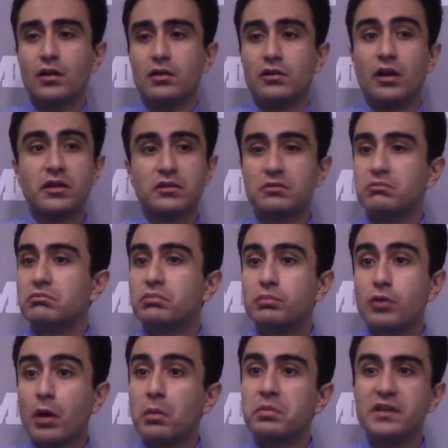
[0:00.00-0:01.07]
like
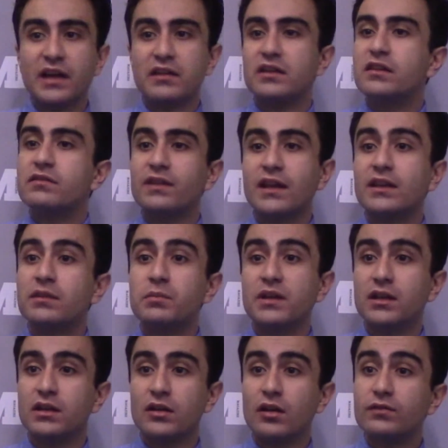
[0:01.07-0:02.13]
probably even at the
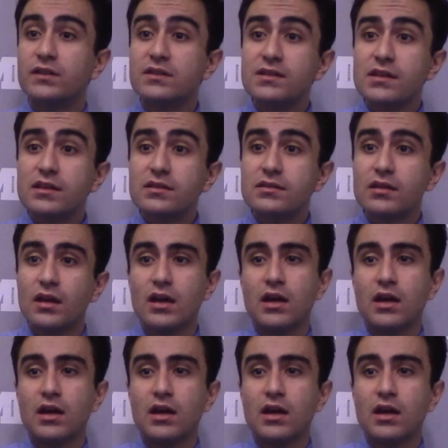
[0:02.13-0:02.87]
beginning of disease,